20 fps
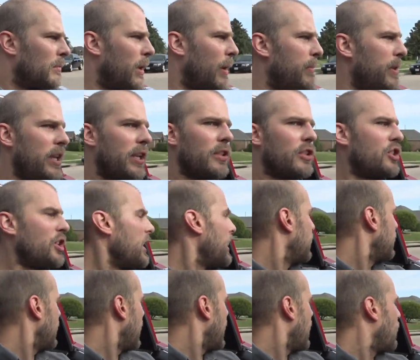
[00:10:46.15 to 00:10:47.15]
If you can see
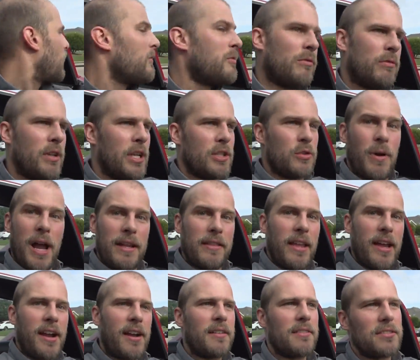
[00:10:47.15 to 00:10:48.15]
it now, it's right
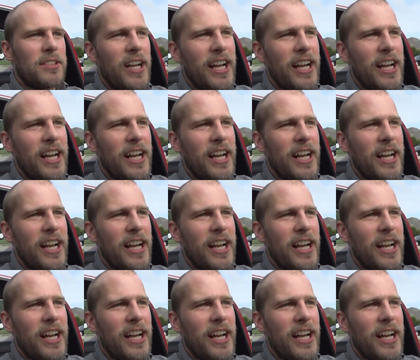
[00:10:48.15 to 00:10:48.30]
there.